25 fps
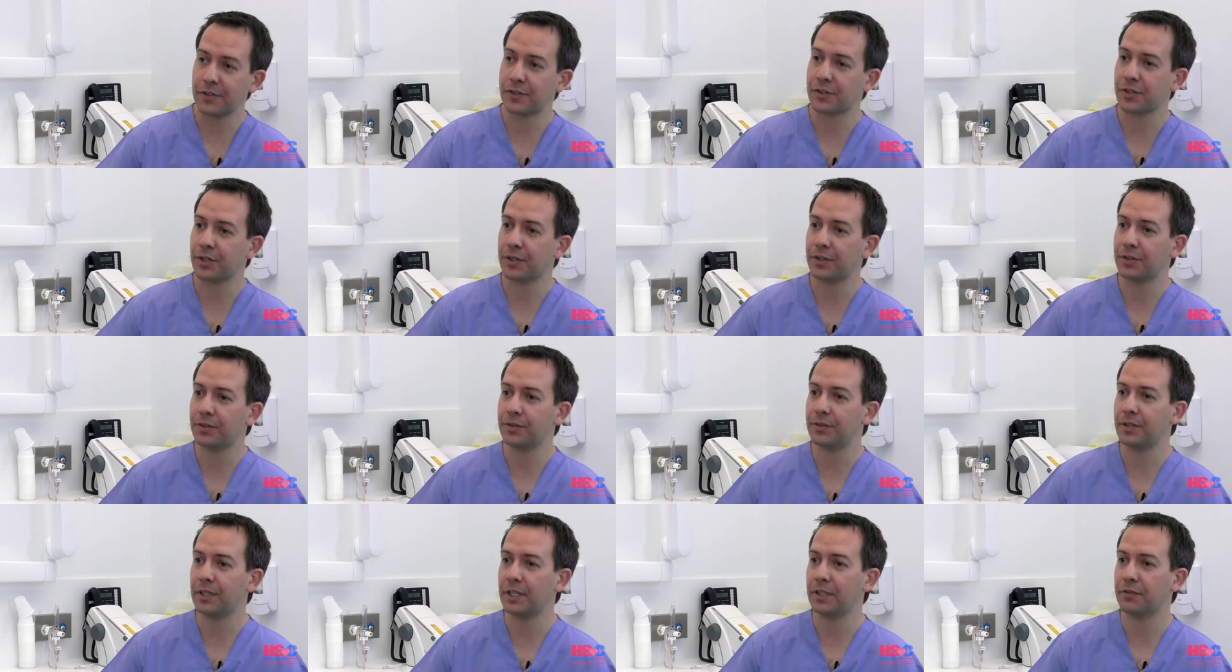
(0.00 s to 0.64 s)
and
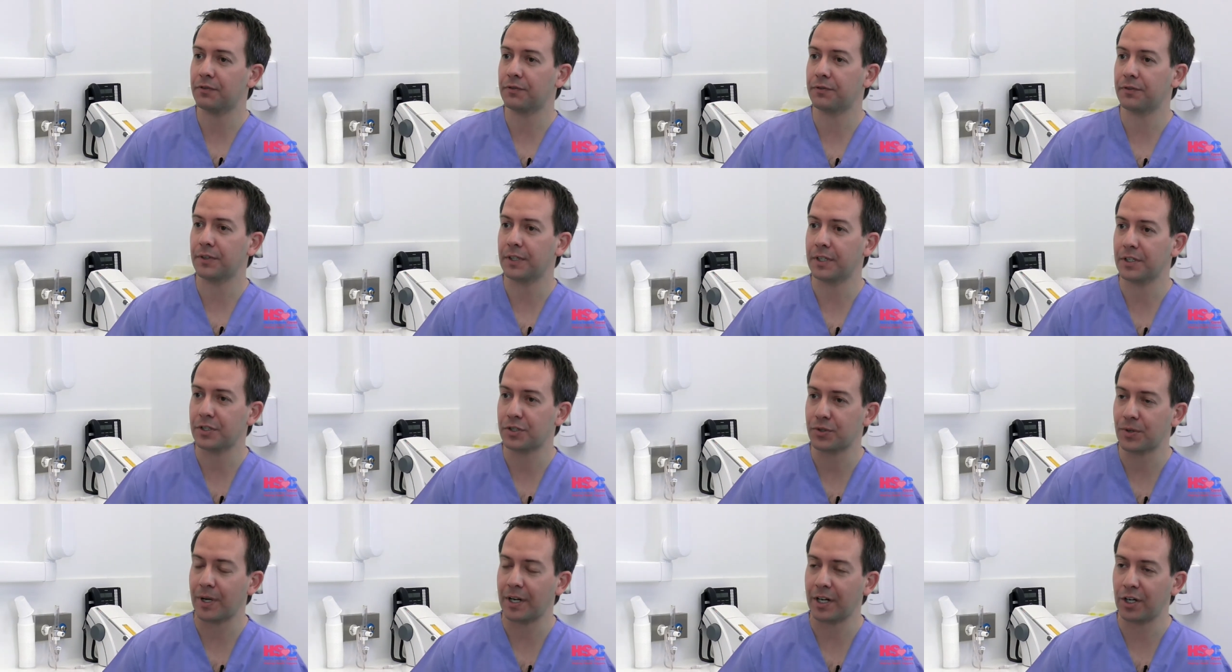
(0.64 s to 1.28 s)
so, if an
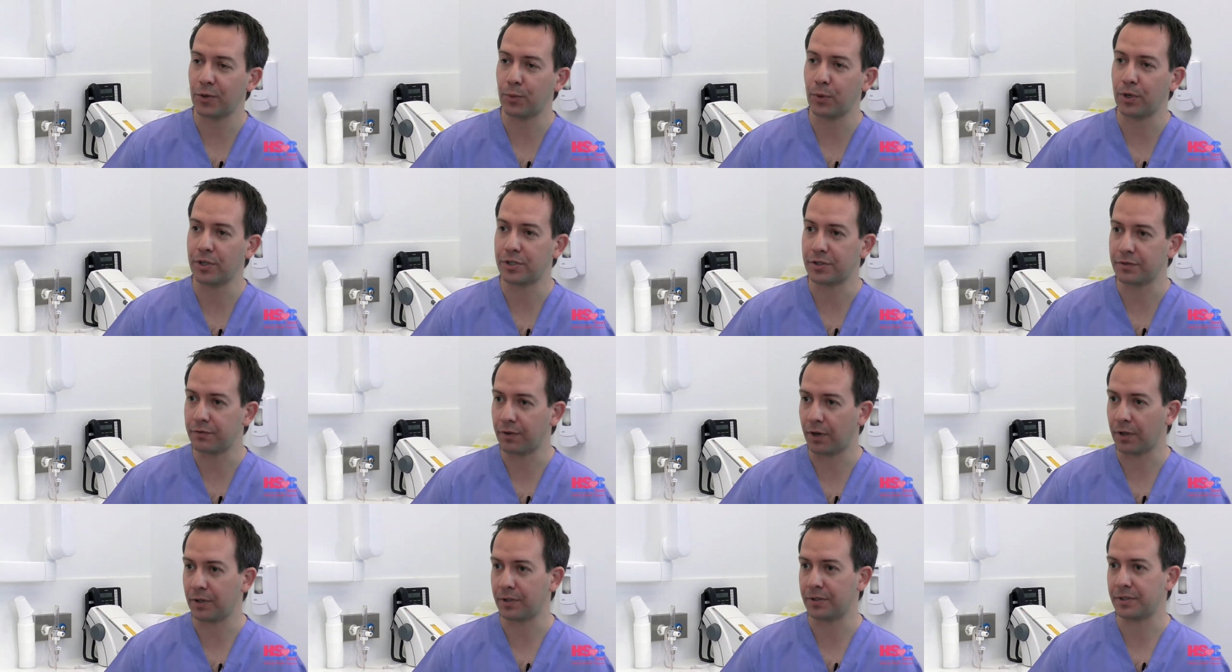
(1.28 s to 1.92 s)
Australian were to
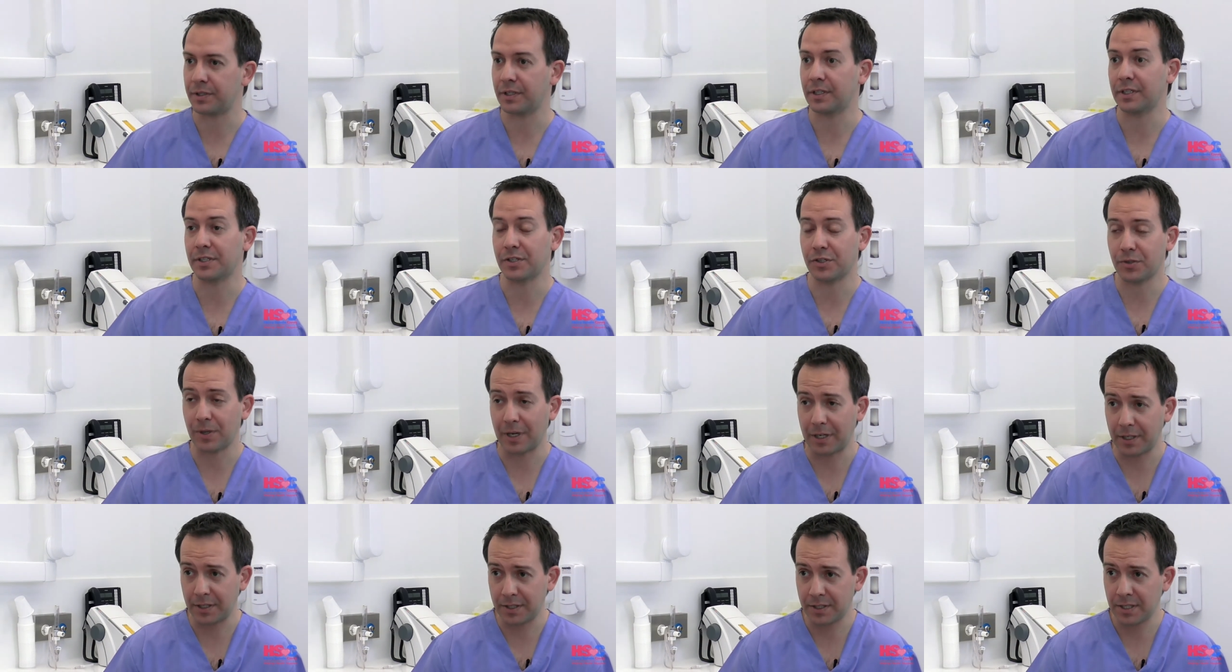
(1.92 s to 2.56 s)
volunteer, an
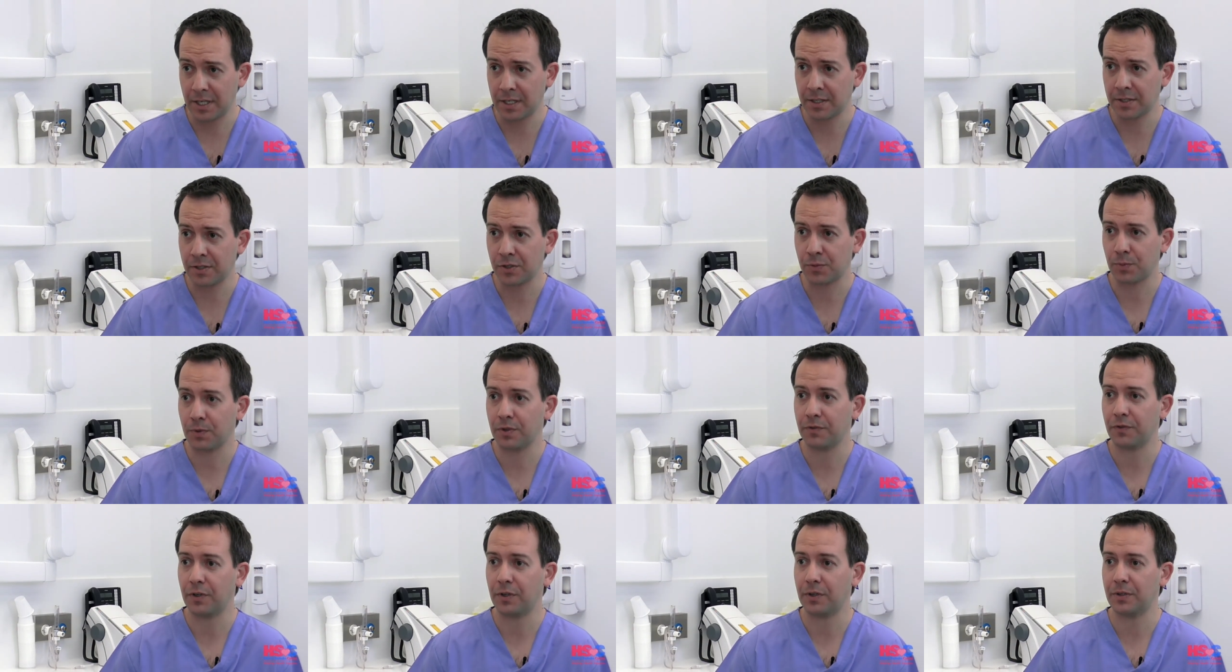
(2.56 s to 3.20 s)
Australian dentist
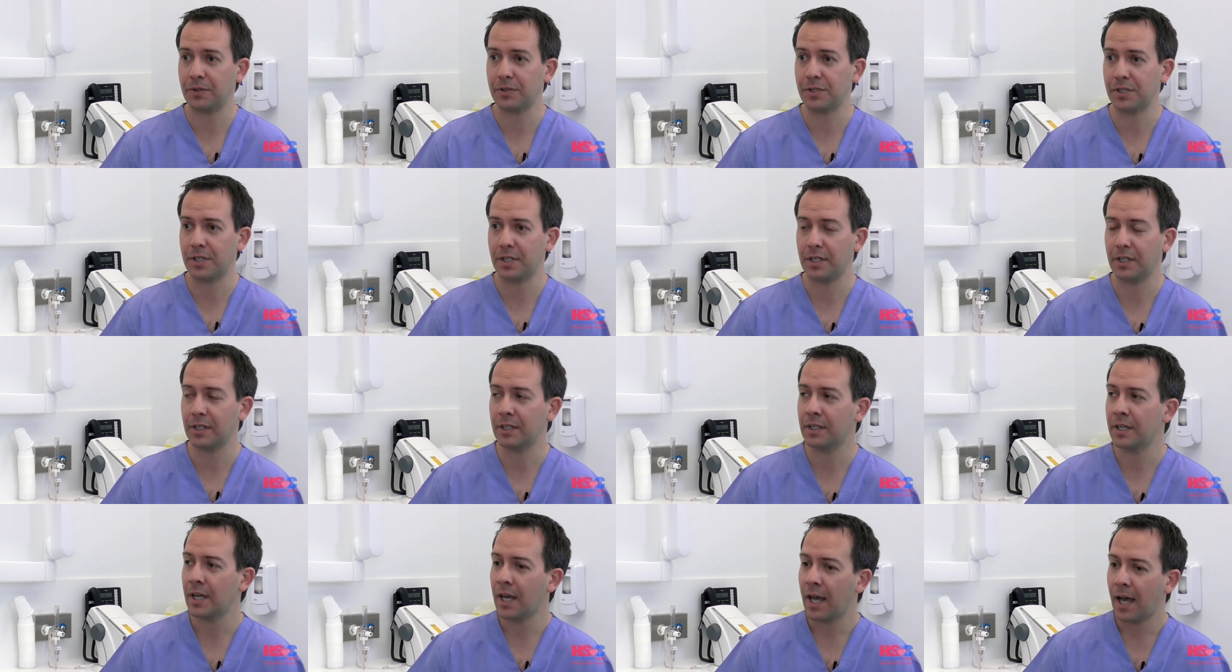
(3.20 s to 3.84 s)
were to
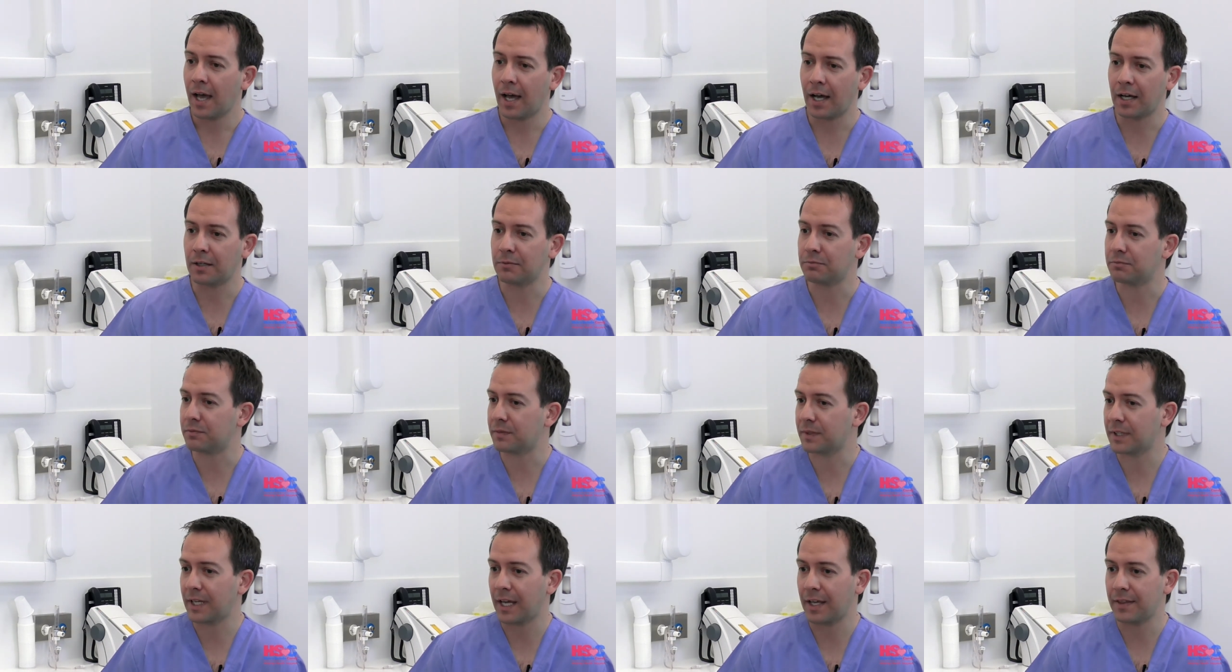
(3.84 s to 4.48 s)
volunteer,
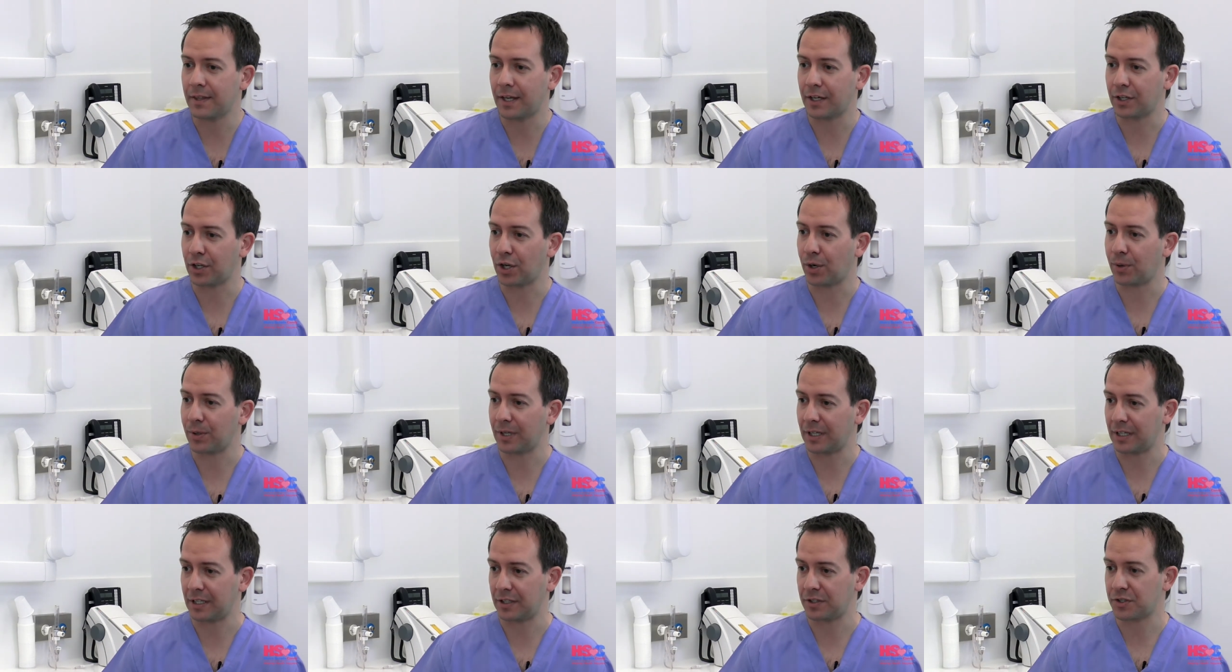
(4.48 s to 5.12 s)
um, can they go
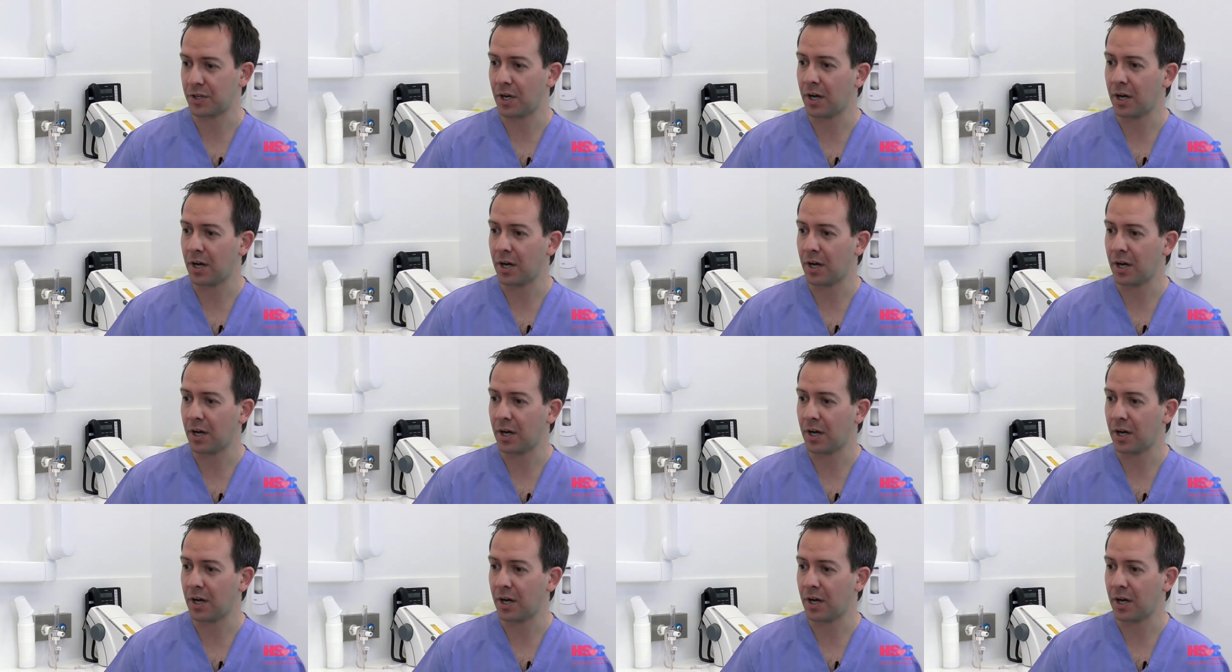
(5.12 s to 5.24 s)
at any